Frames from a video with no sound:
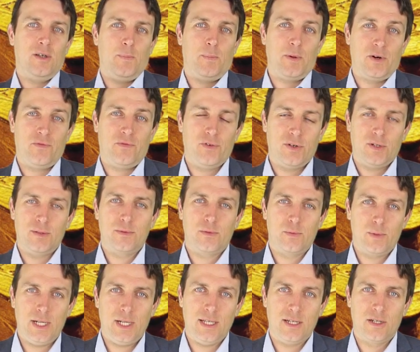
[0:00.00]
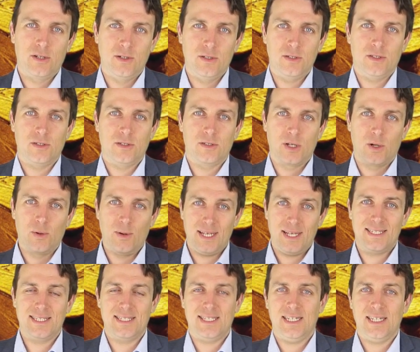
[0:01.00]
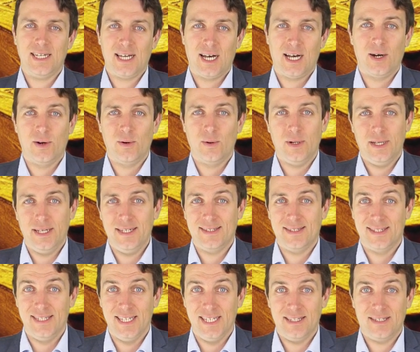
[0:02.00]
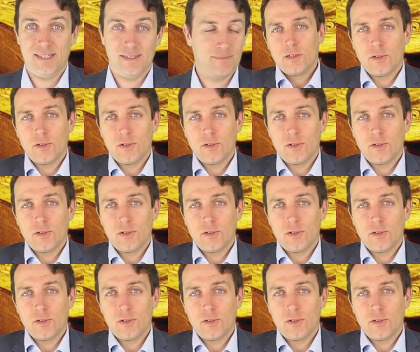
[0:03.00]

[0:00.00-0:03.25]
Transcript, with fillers: performed really good, so let's see how it did.